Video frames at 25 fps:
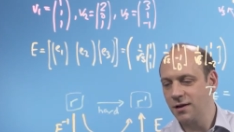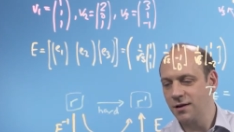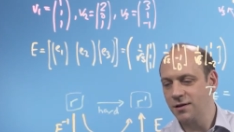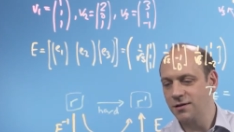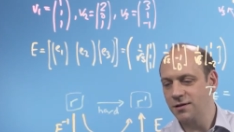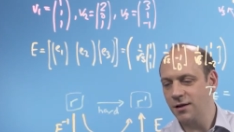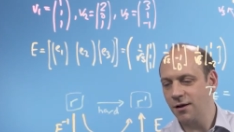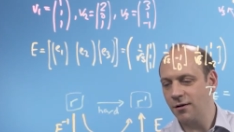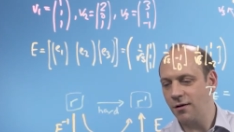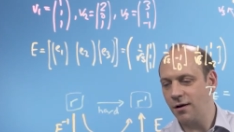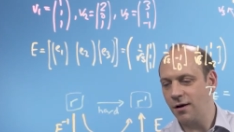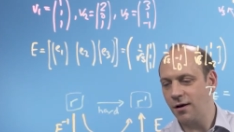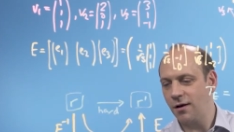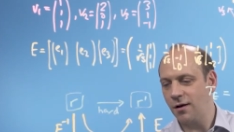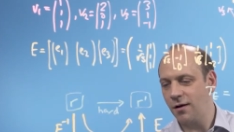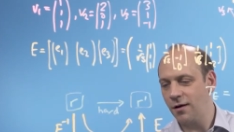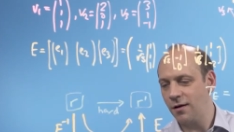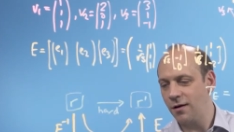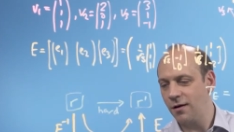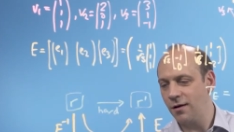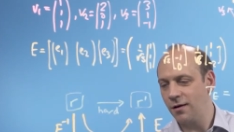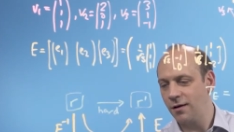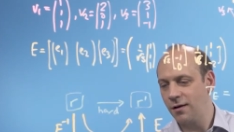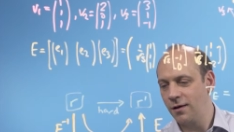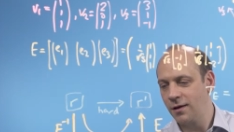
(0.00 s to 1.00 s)
So
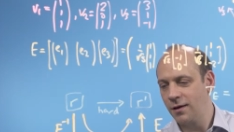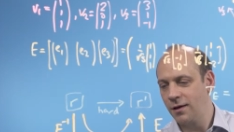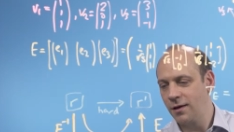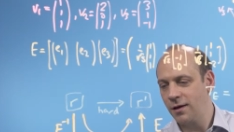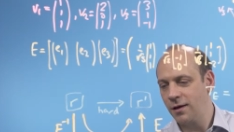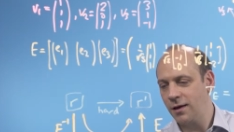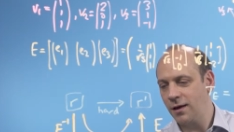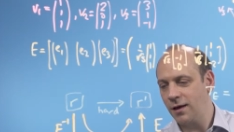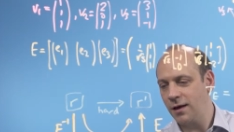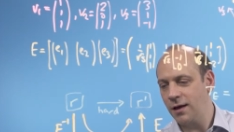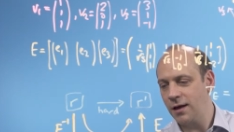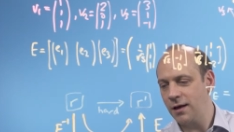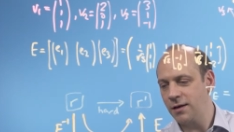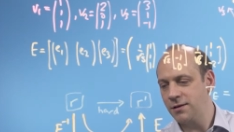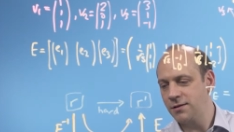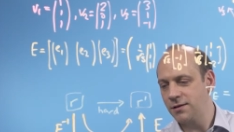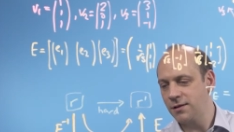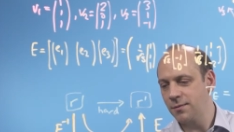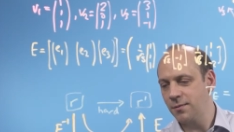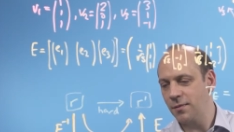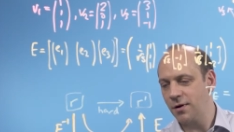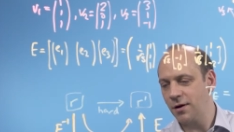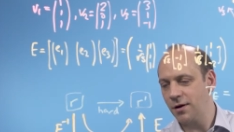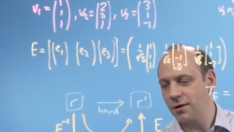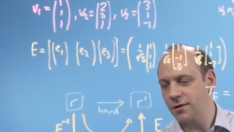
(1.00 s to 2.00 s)
R, E to
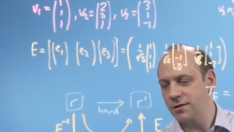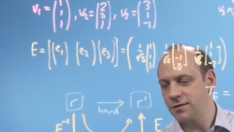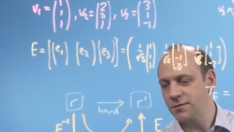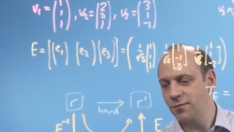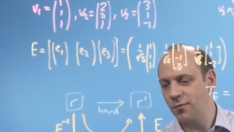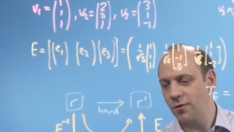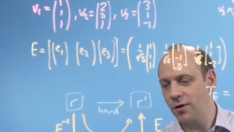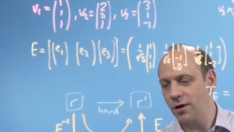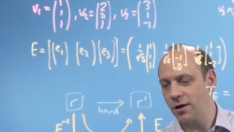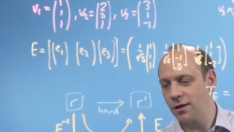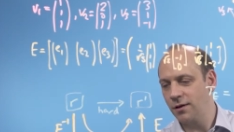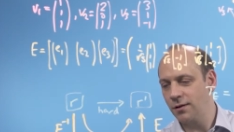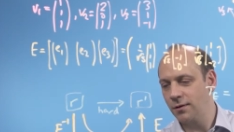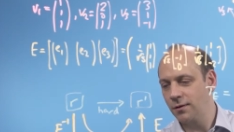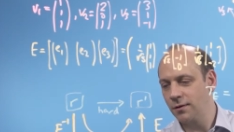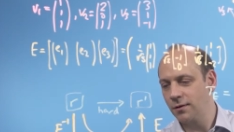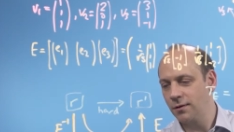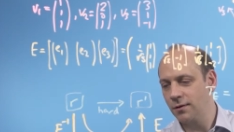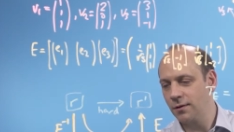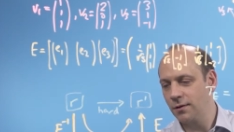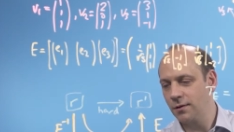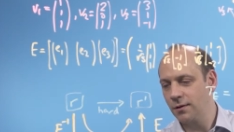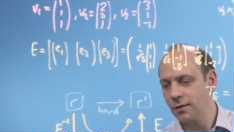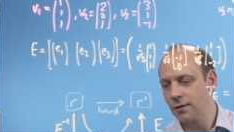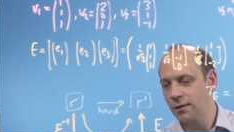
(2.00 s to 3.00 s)
the minus 1,
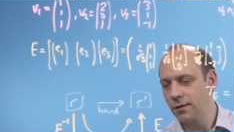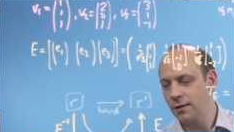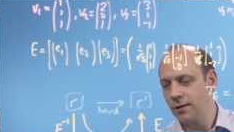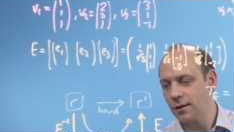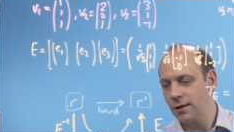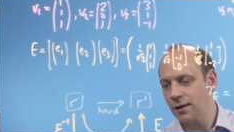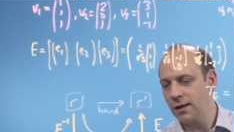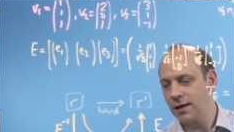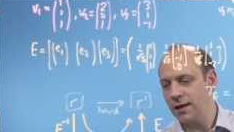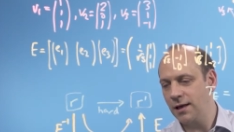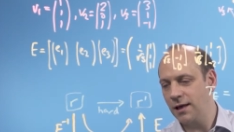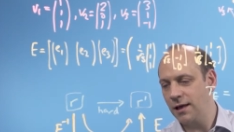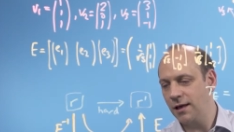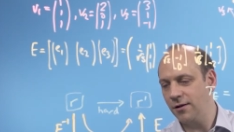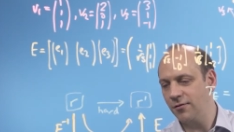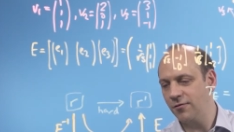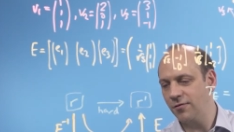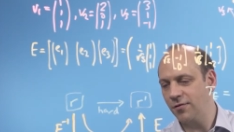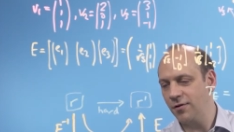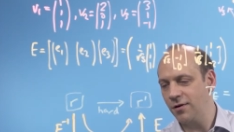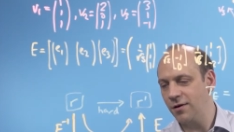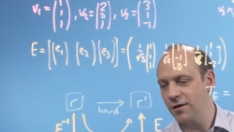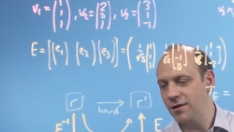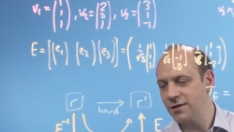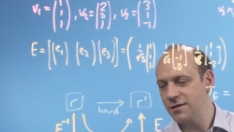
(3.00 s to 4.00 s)
E
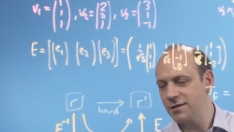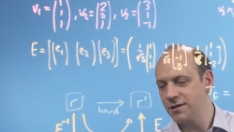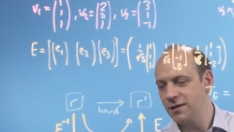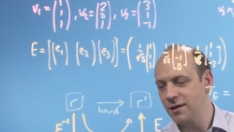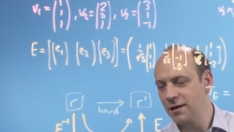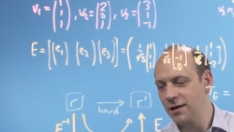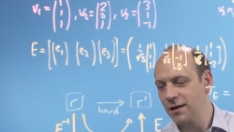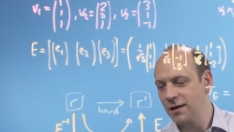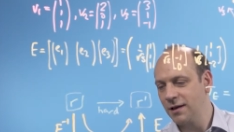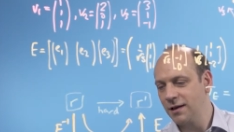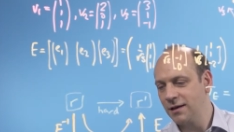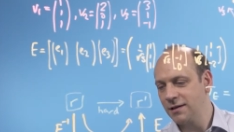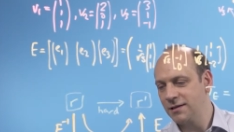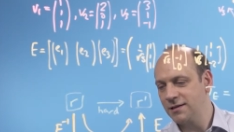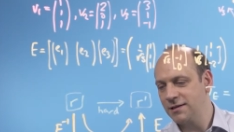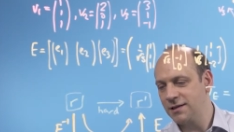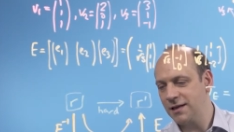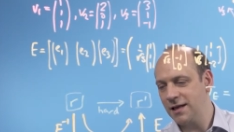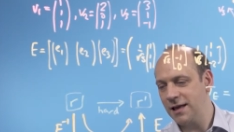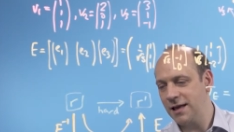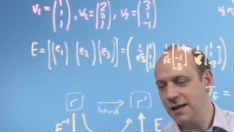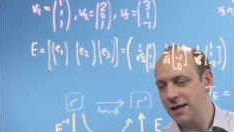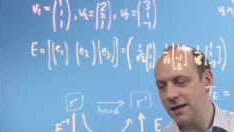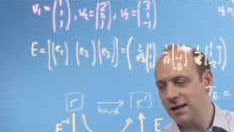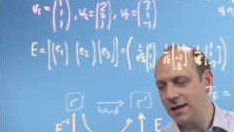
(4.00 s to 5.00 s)
inverse,
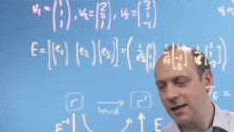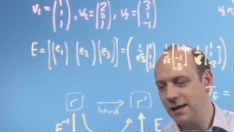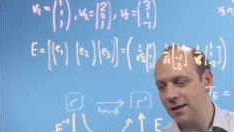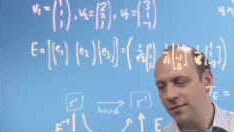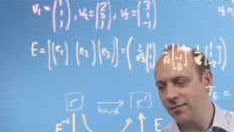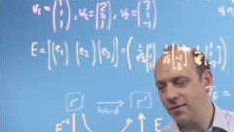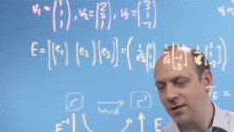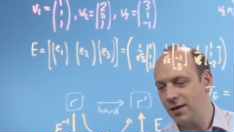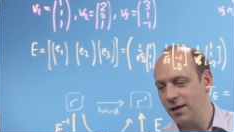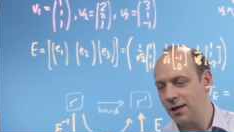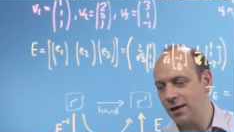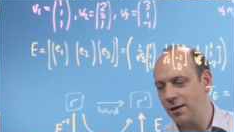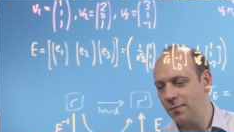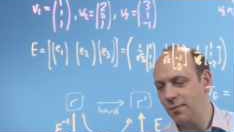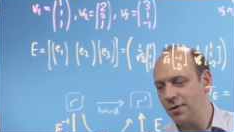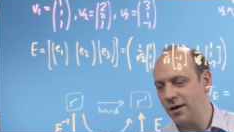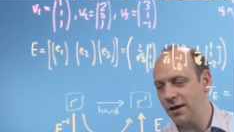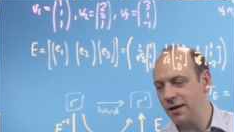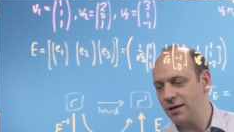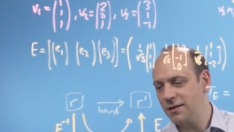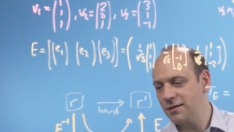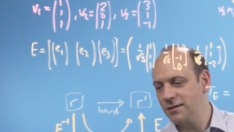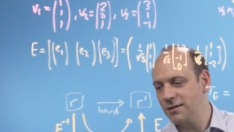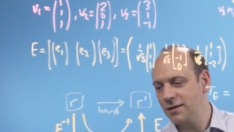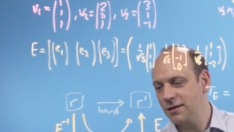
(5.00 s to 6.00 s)
T in the E
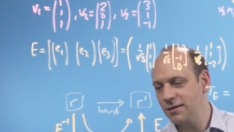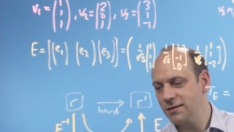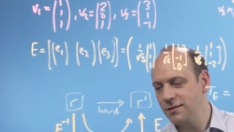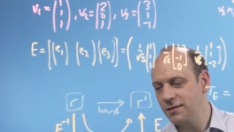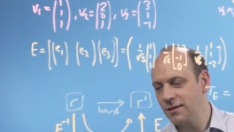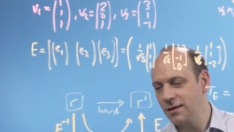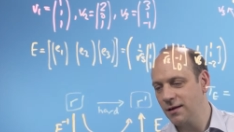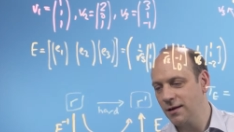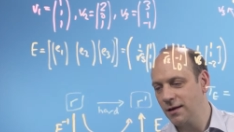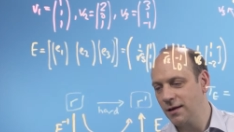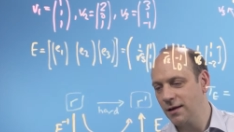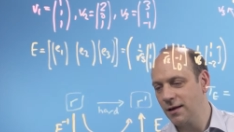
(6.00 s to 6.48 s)
basis,